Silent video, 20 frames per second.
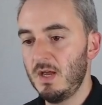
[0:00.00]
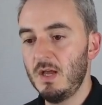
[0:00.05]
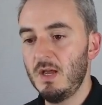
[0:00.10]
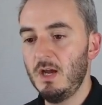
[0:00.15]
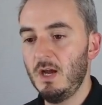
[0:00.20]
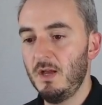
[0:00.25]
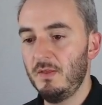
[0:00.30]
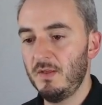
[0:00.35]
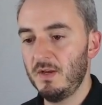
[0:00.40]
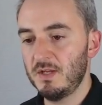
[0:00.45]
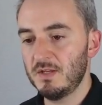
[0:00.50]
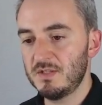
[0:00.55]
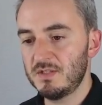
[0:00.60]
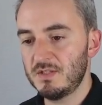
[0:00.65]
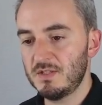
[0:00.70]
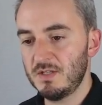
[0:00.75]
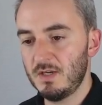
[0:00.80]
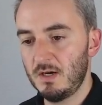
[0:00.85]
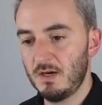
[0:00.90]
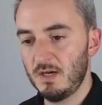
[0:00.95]
and then it's
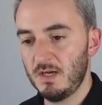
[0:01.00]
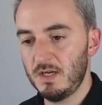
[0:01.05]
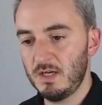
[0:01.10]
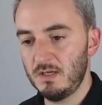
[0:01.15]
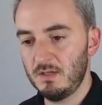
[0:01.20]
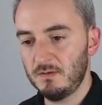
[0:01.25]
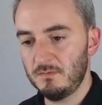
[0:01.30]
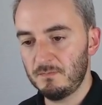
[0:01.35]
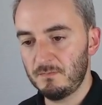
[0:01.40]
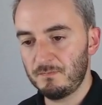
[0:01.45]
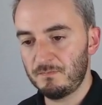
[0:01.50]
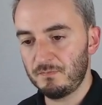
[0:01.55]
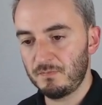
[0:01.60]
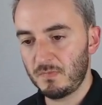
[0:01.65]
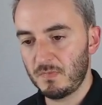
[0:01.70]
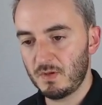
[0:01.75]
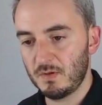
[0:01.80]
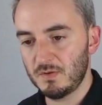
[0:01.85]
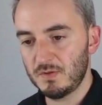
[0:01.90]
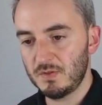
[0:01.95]
sine
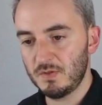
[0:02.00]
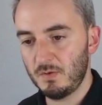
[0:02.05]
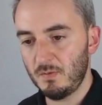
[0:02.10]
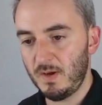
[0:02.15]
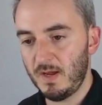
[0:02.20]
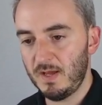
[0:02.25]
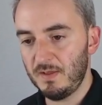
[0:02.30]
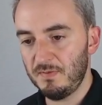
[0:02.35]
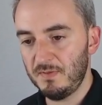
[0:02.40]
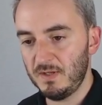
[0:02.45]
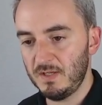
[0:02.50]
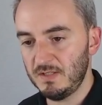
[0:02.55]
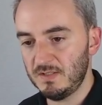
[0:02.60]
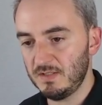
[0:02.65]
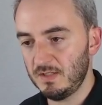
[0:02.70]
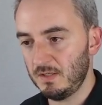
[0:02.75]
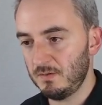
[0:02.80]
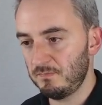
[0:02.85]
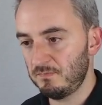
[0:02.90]
squared theta.